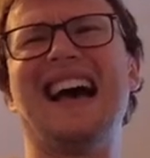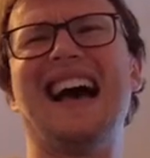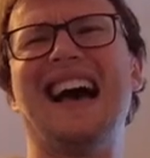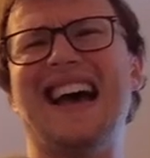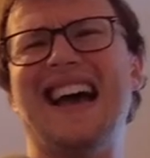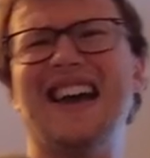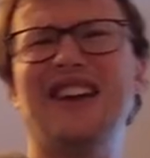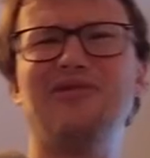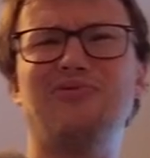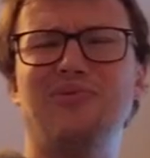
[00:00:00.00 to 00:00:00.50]

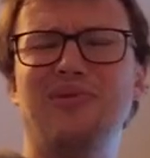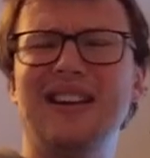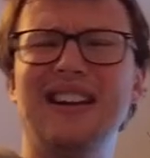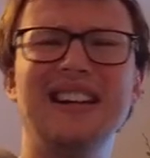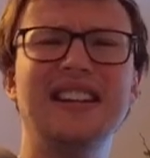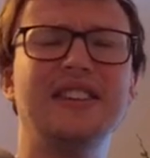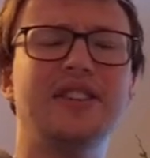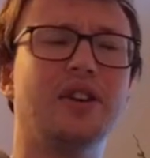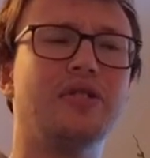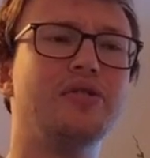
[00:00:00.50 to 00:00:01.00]
I
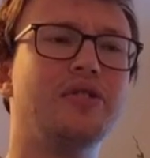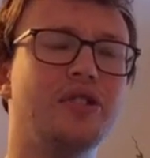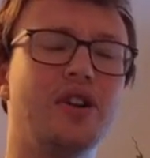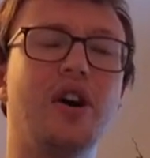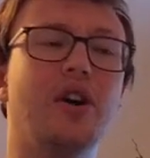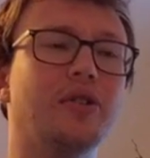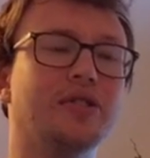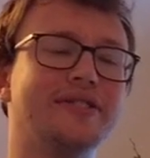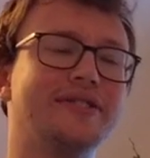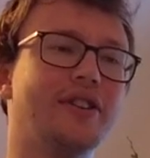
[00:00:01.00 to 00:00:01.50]
really don't
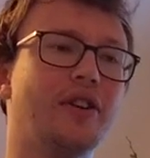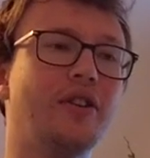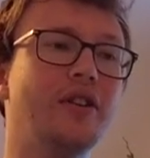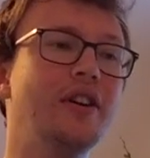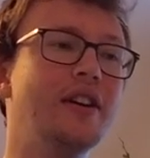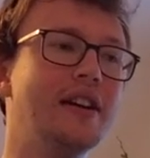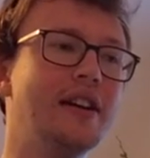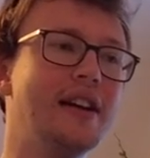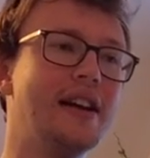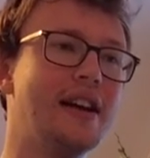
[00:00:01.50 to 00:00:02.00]
know. So